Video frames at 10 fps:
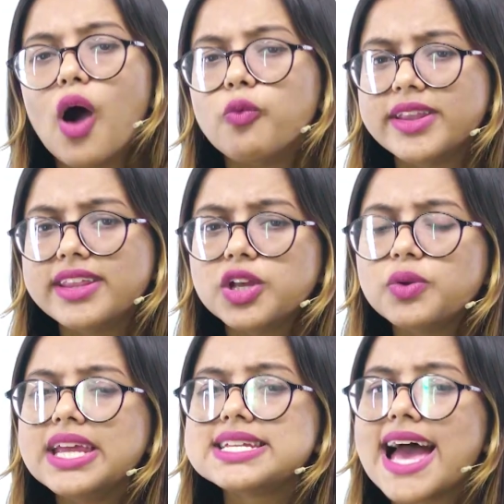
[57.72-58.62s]
Whether you
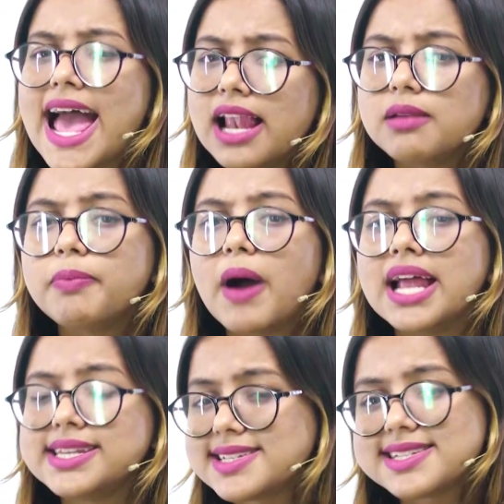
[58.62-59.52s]
need help
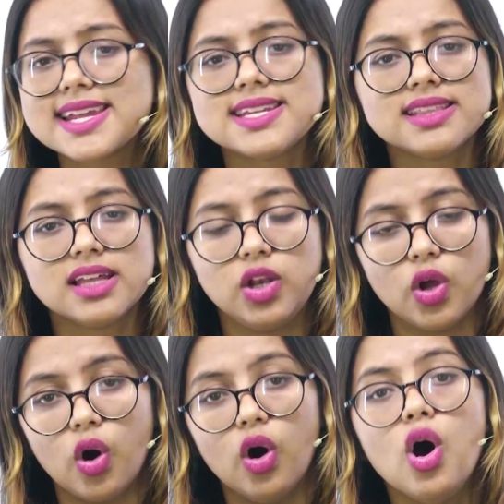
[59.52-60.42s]
understanding the
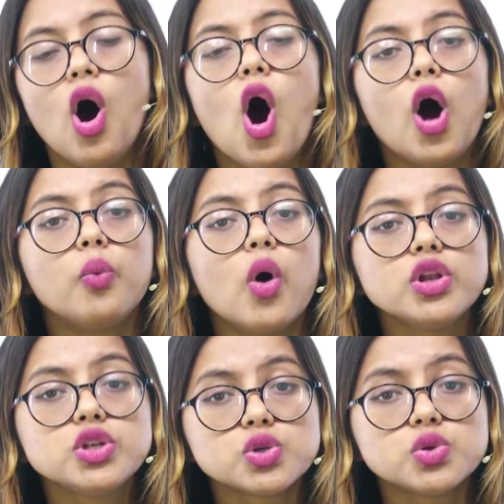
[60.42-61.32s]
law or
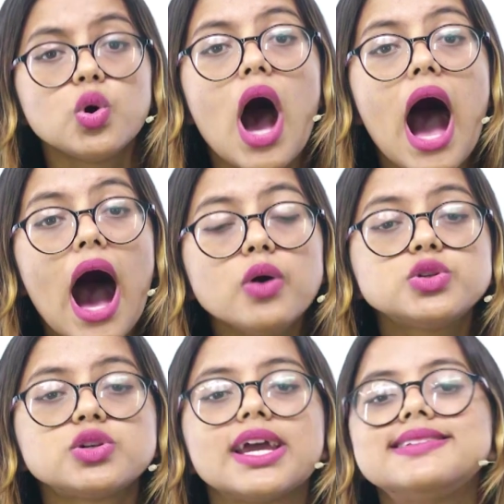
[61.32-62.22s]
want to how
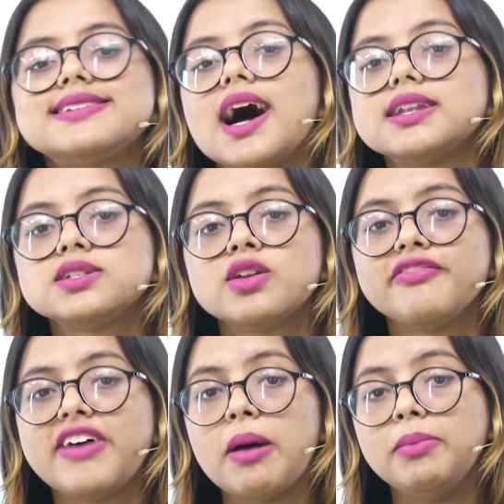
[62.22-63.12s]
to get started in a
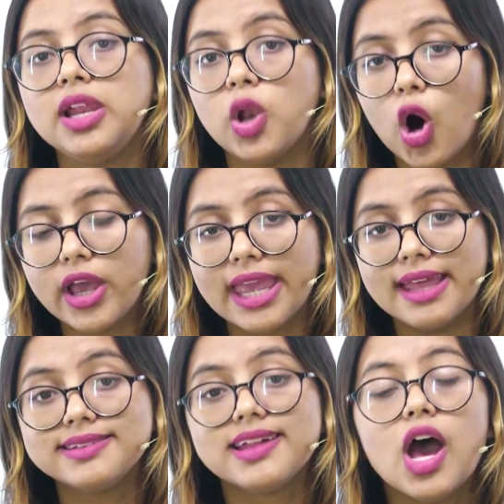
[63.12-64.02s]
family law
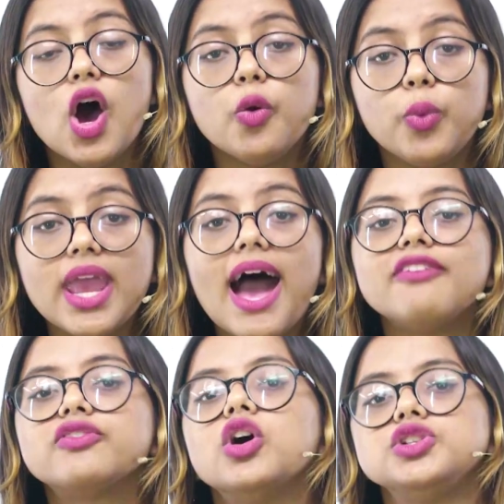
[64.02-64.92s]
case, we
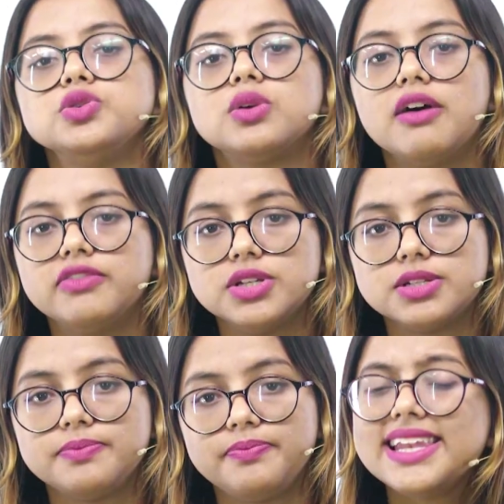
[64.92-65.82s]
have got you covered.
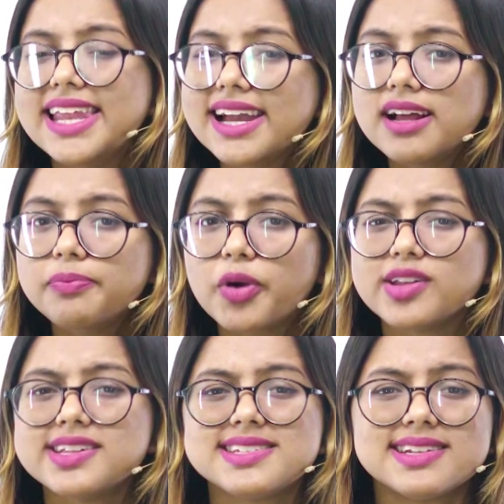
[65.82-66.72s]
The legal
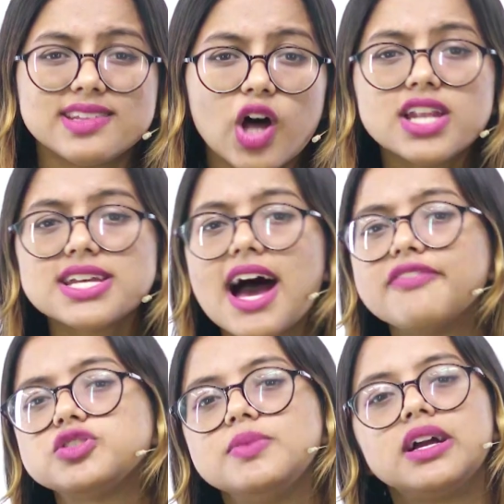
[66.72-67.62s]
process does not have
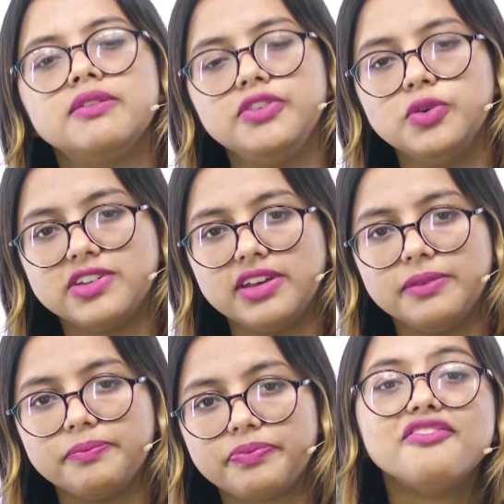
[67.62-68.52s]
to be
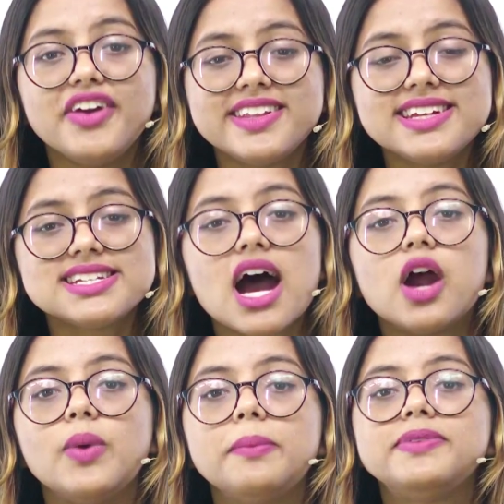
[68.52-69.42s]
confusing. Visit
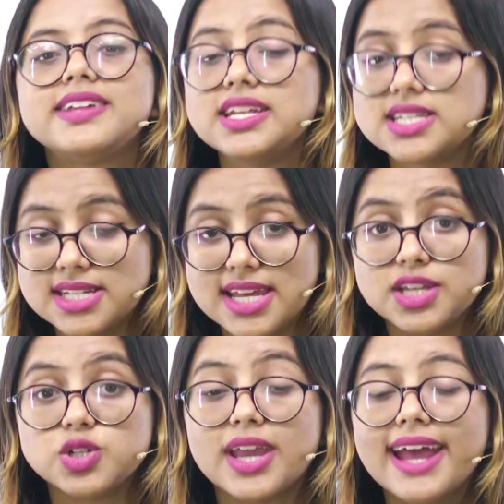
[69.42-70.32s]
our website today
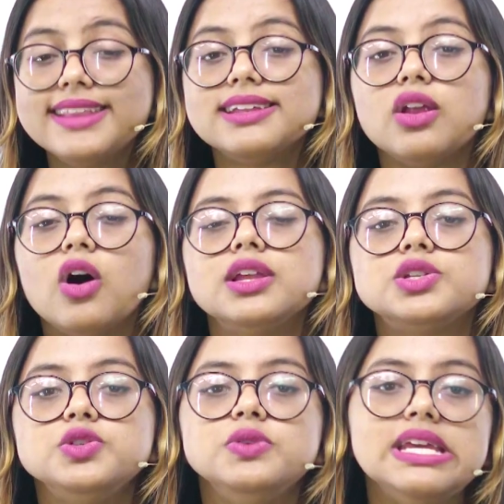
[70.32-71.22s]
to get the
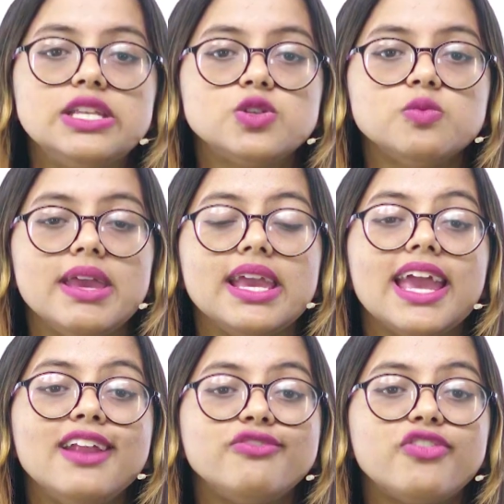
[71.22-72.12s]
knowledge you need to make
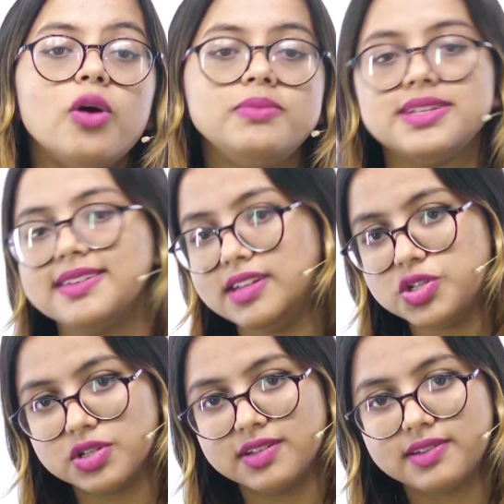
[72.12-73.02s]
informed
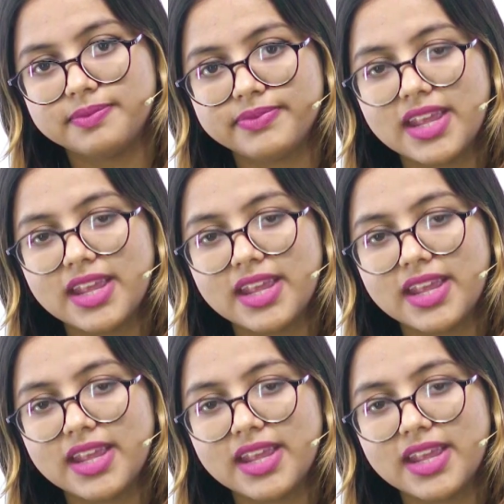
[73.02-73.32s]
decisions.